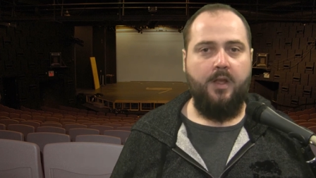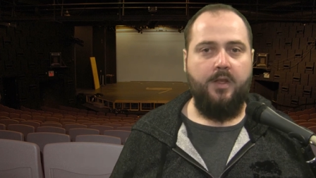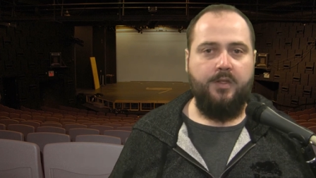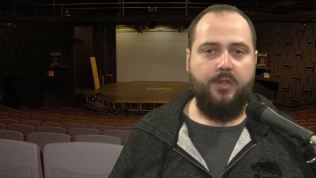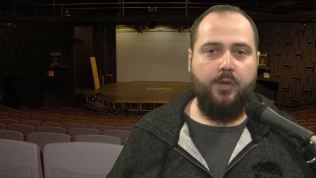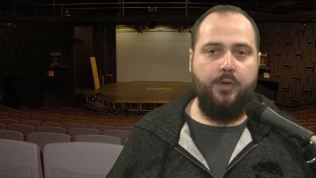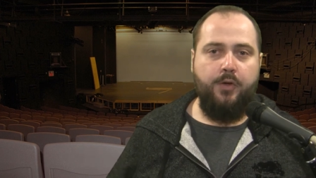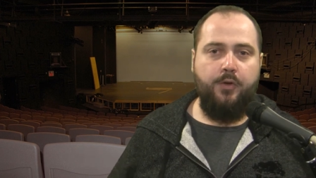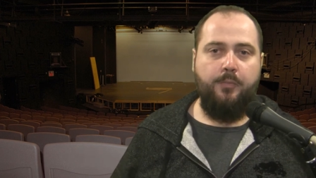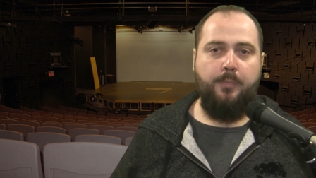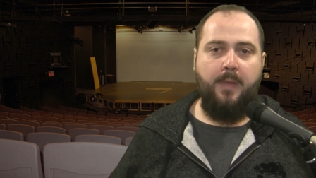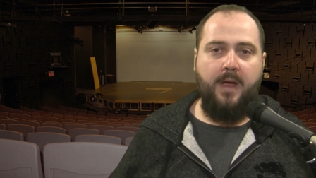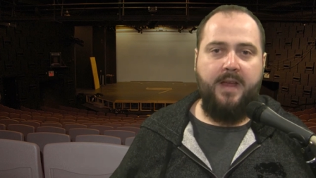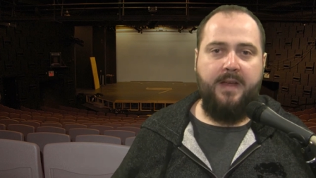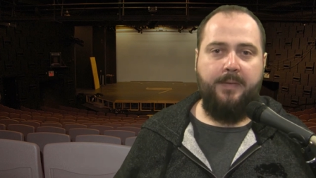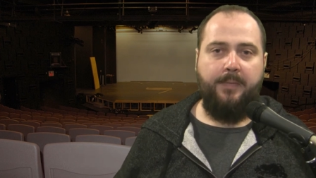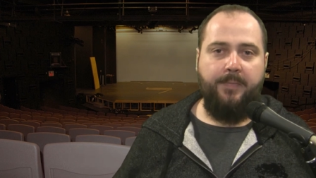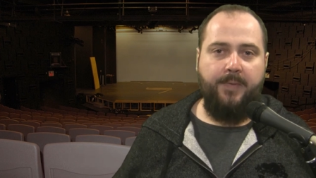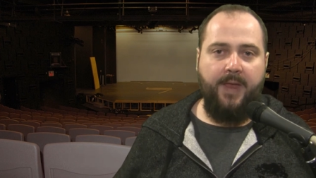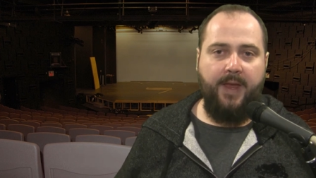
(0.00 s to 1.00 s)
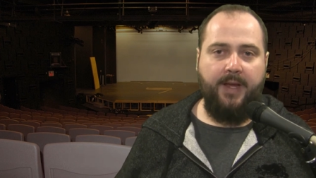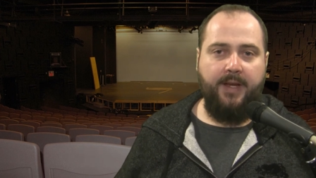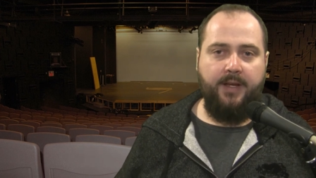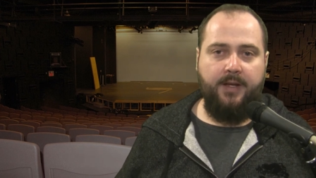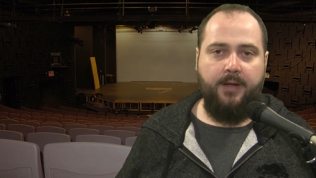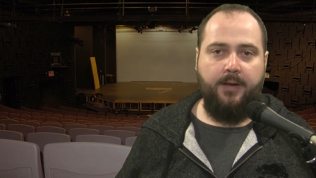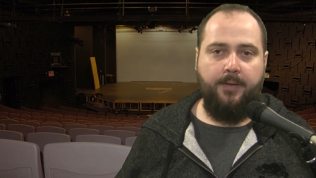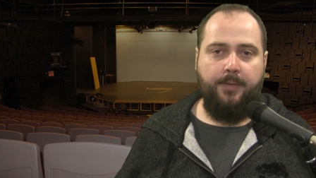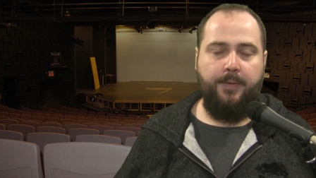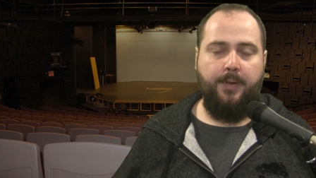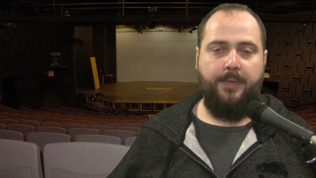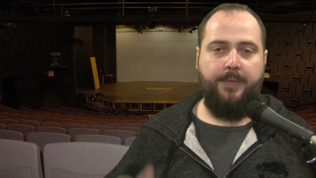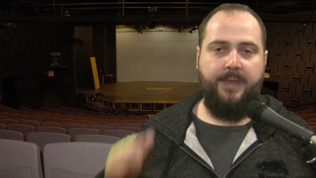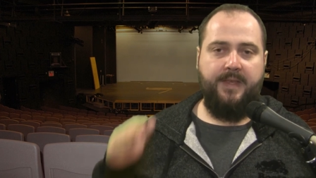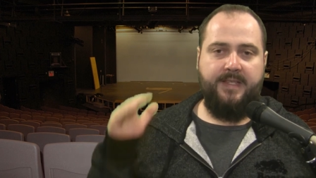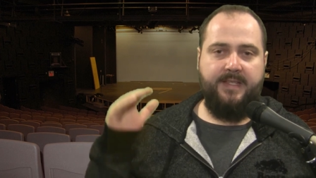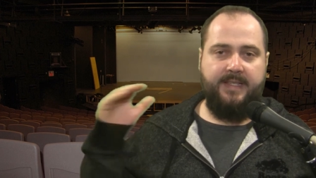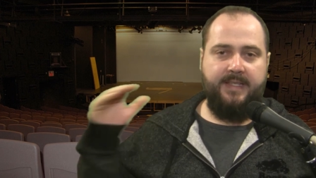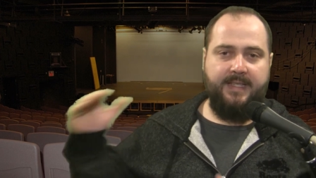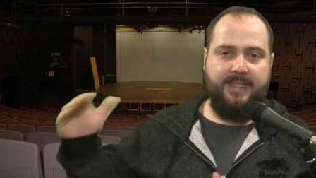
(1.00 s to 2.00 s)
So you might think that
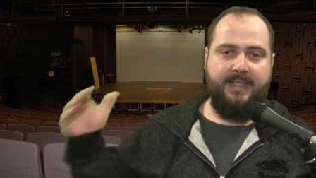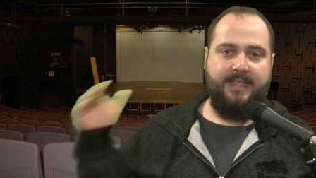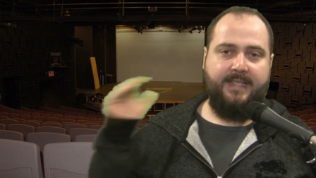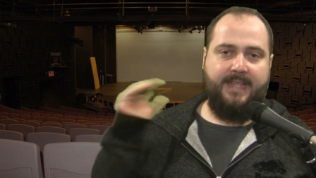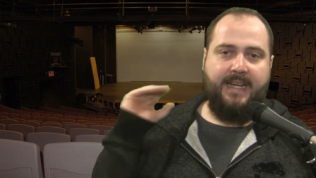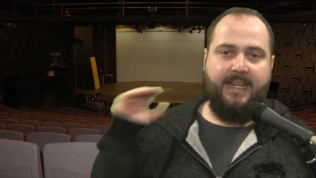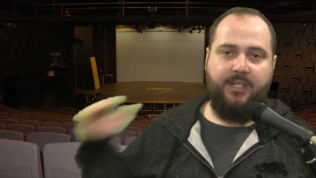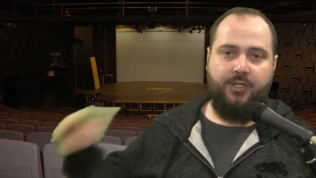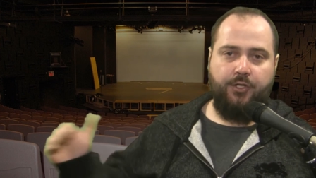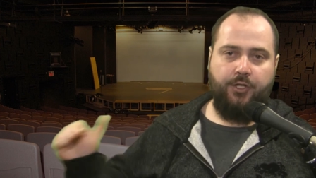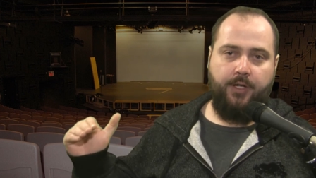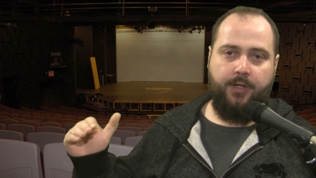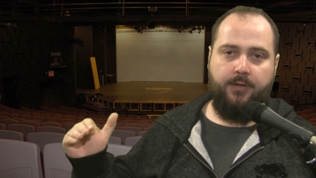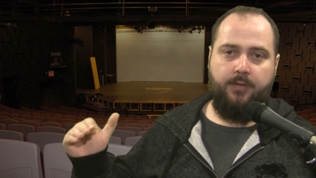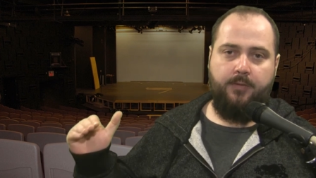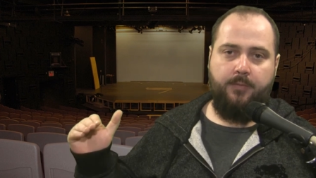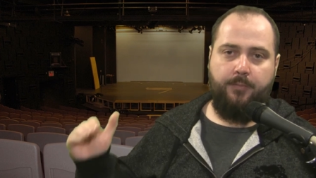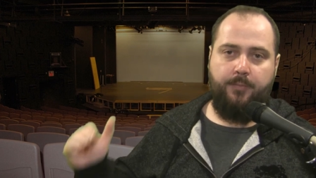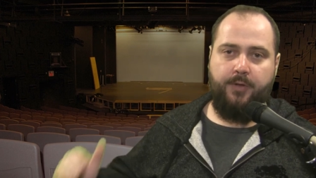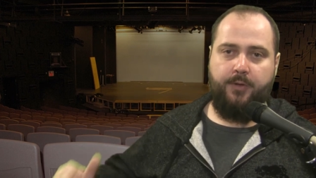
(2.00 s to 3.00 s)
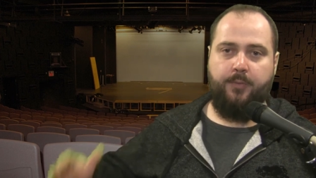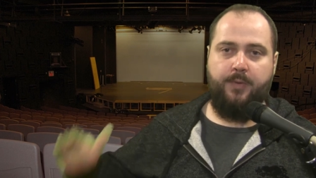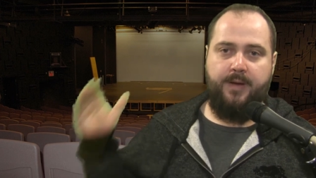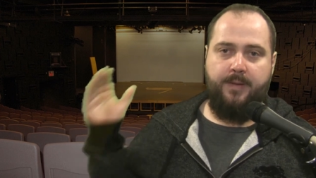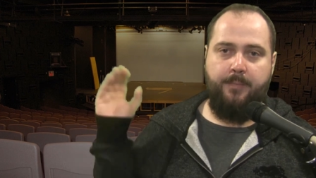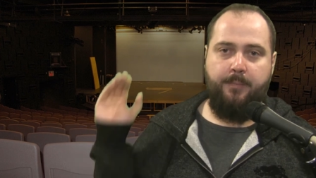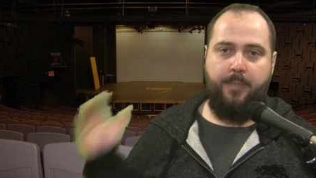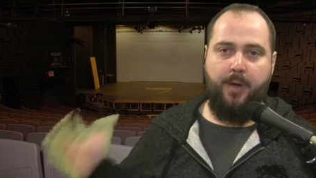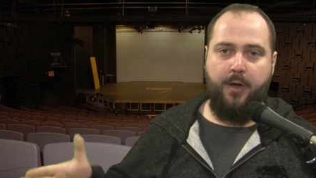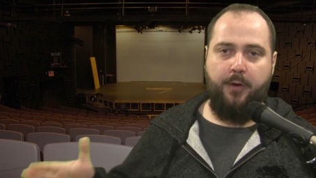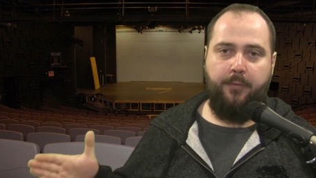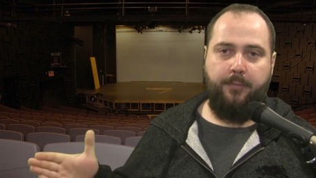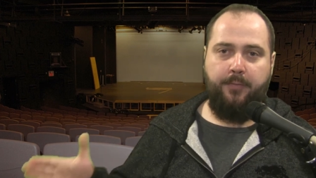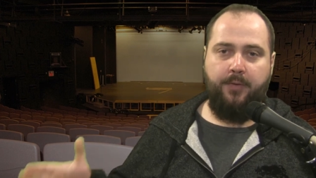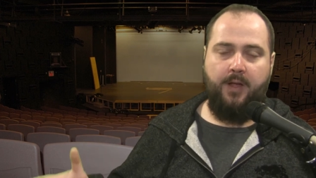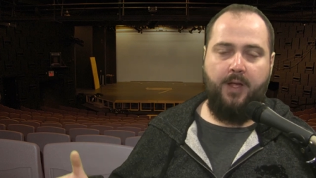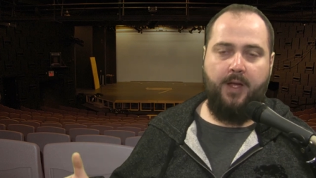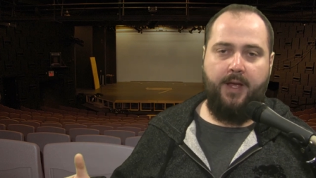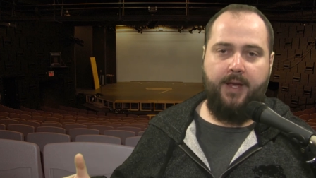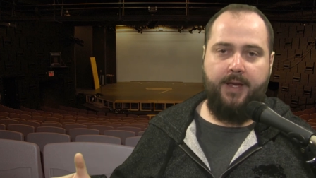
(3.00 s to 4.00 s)
this distinction between
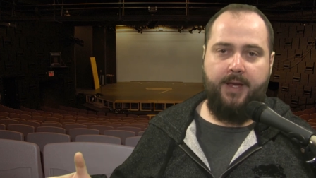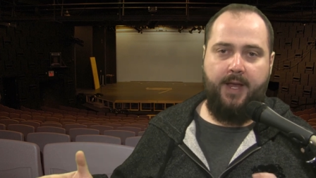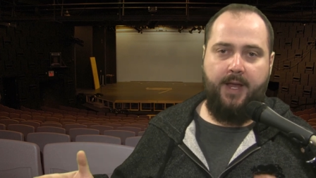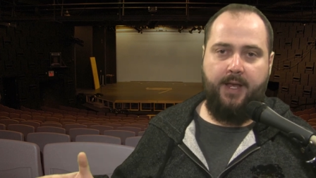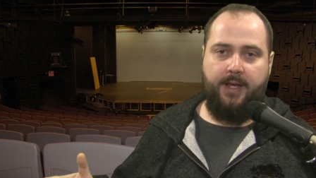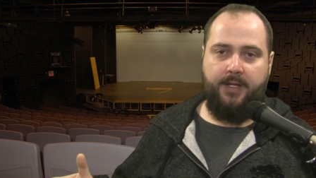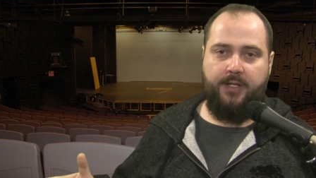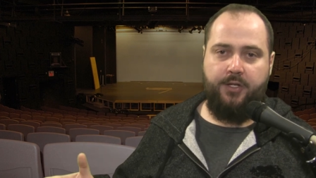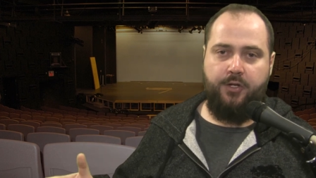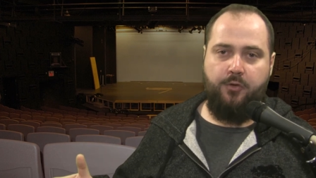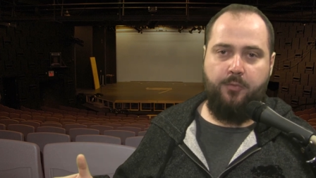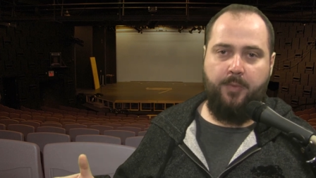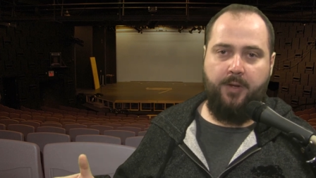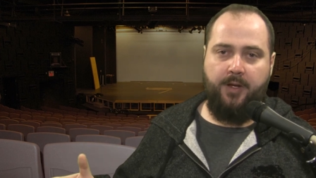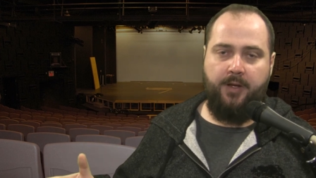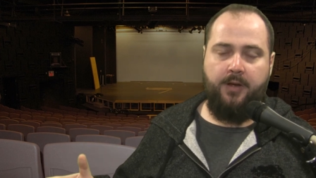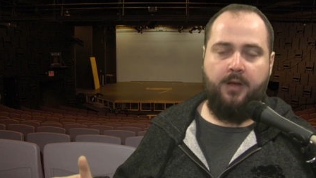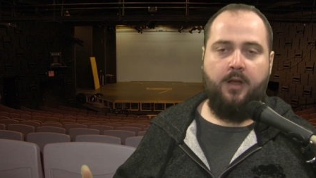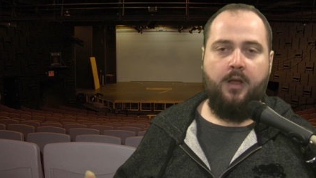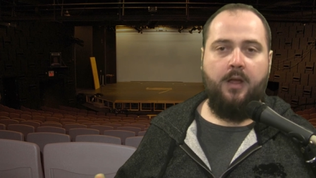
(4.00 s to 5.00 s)
butterfly and human